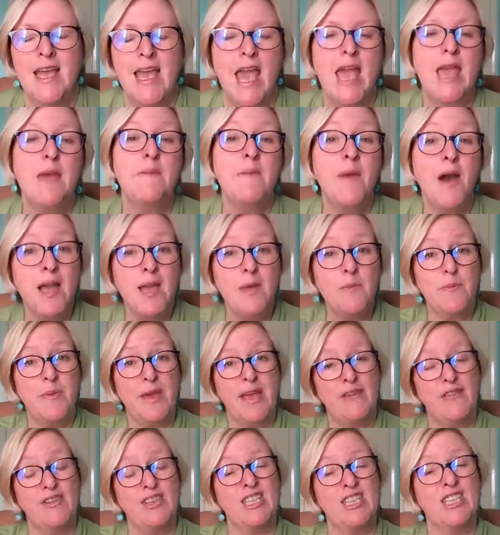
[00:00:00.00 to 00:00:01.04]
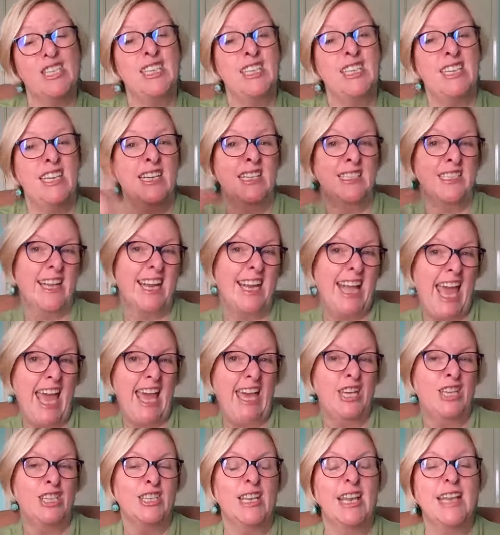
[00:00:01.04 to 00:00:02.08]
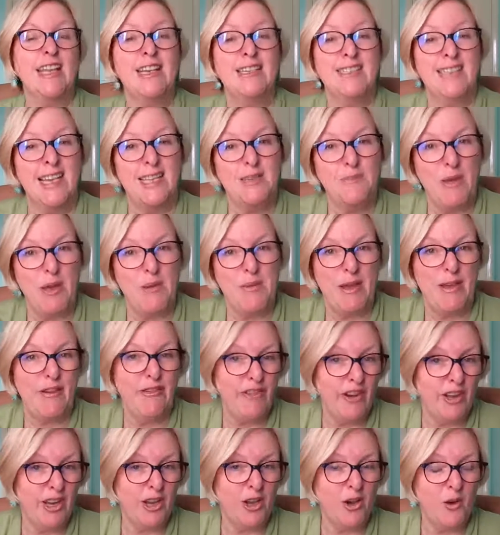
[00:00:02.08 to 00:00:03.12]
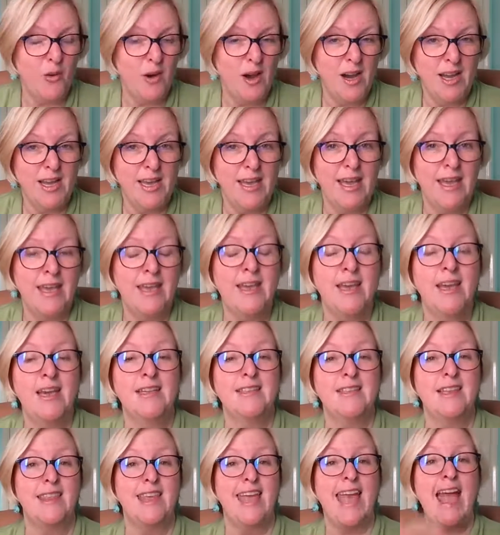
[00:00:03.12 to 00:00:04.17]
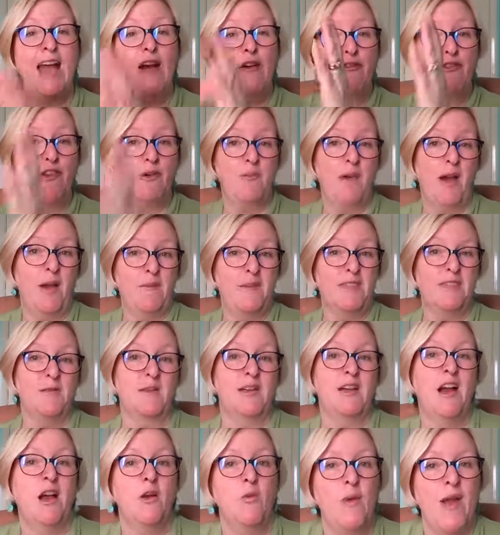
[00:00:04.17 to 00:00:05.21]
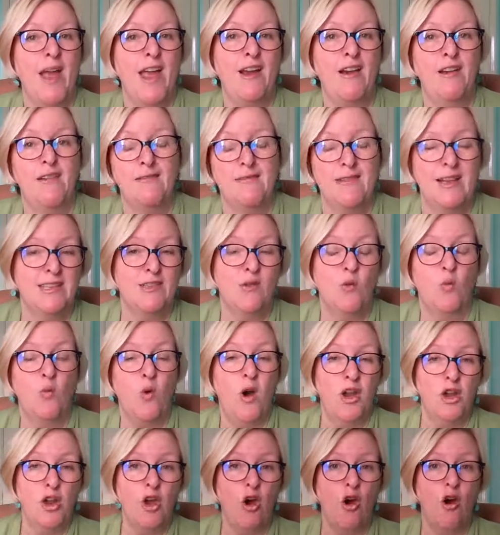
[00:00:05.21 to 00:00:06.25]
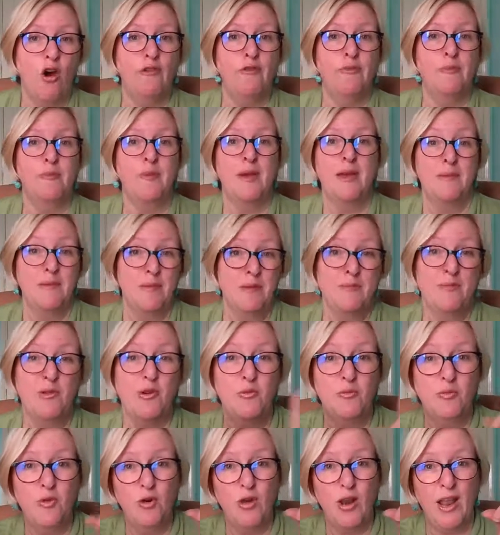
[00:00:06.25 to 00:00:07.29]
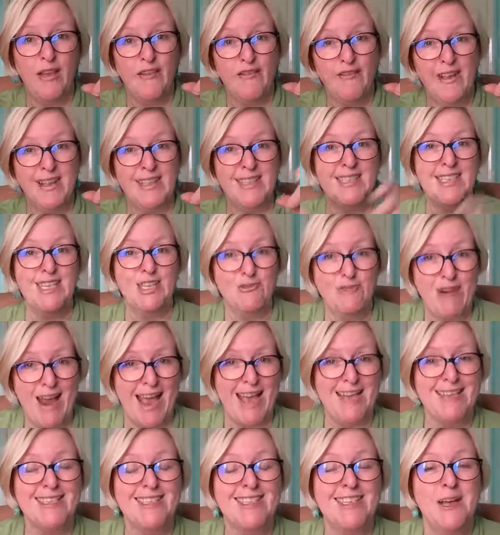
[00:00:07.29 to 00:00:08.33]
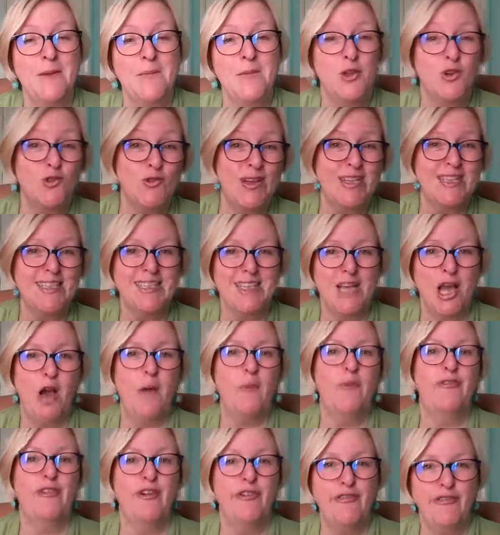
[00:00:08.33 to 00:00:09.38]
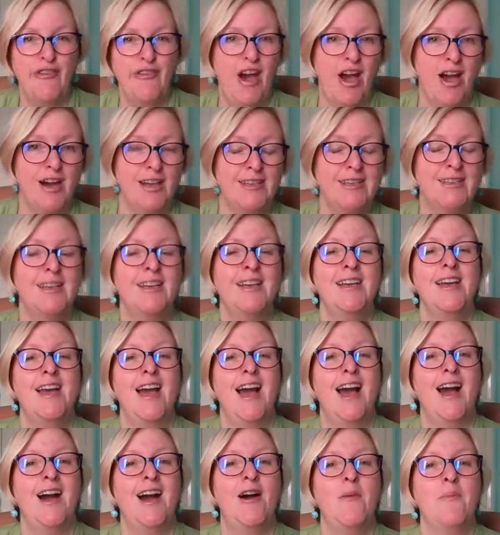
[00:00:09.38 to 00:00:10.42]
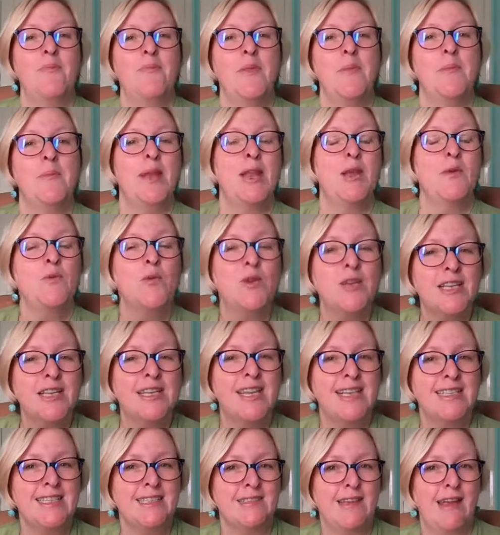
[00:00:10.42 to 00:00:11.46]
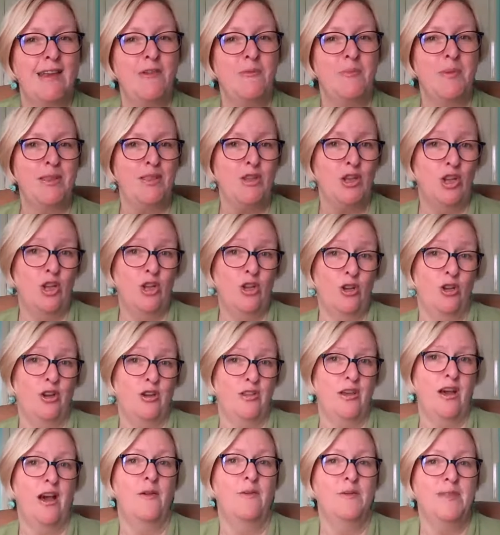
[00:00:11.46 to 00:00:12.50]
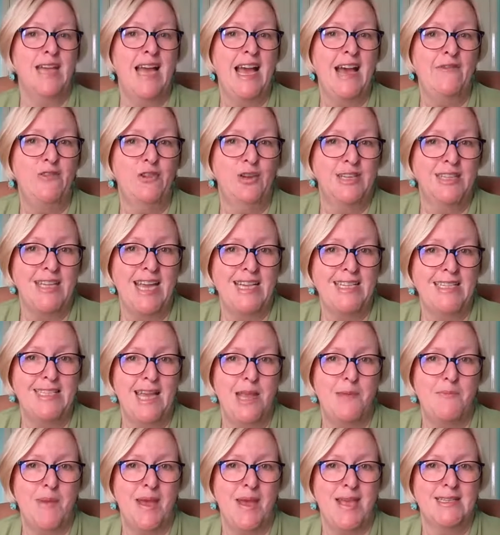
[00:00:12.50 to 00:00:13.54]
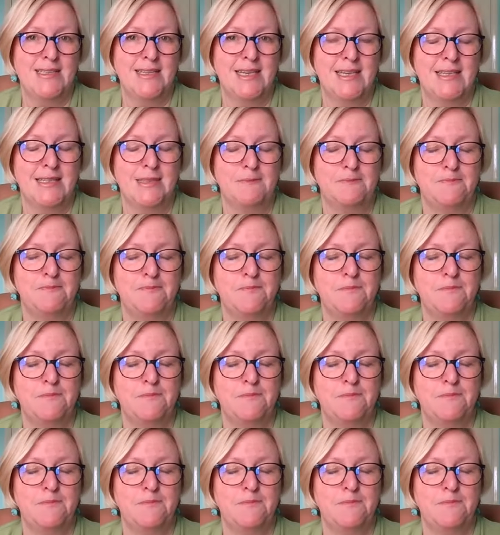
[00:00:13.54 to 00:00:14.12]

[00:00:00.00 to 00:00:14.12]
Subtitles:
it might be if I just did it as occasionally, because that would be a bit fun and quirky. So the outfit might be something I wear as a one-off, but it would be more like fancy dressing up for fun. But it wouldn't necessarily be the look that I would have on a day-to-day basis.